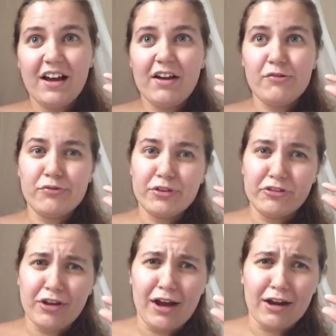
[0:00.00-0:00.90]
of the
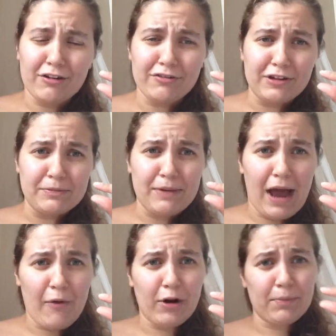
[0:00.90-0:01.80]
geography
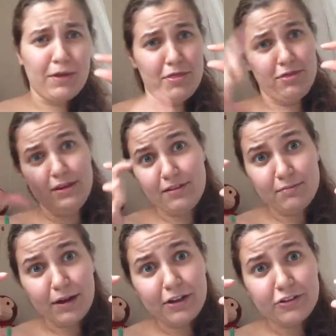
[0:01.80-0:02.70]
power, but this
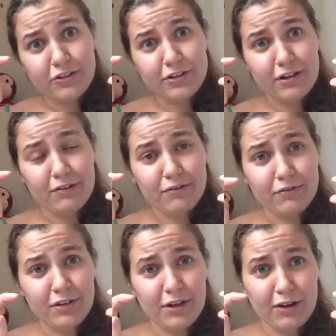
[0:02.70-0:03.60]
much of
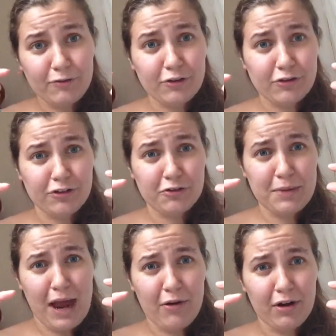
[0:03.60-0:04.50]
you know infrastructure
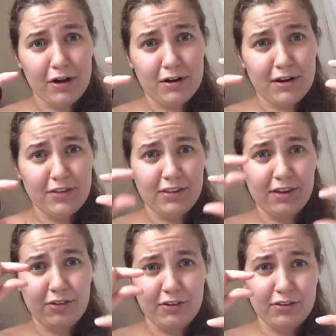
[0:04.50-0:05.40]
power, and
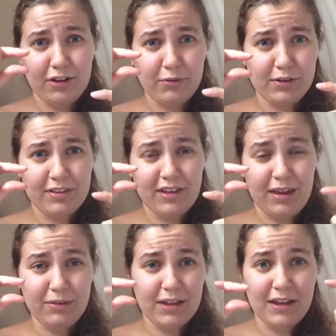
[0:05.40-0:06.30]
you know there's another one
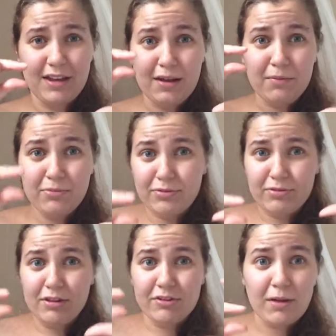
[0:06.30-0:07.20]
scheme. Like
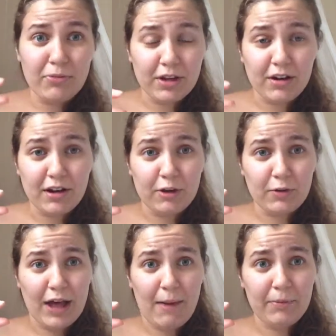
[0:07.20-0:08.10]
there's something
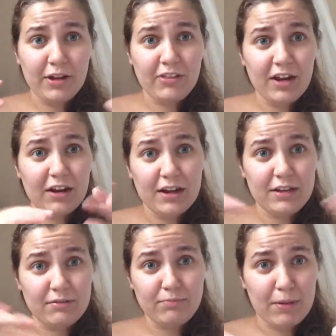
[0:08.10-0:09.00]
unequal happening there,
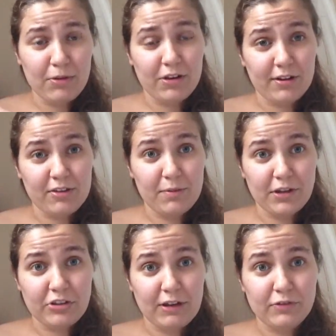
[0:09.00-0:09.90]
and maybe there needs to be
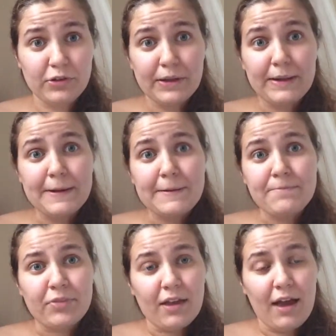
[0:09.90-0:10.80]
a shift.
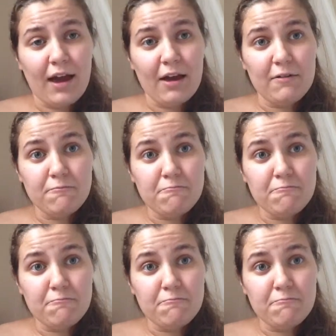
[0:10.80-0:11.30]
Uh,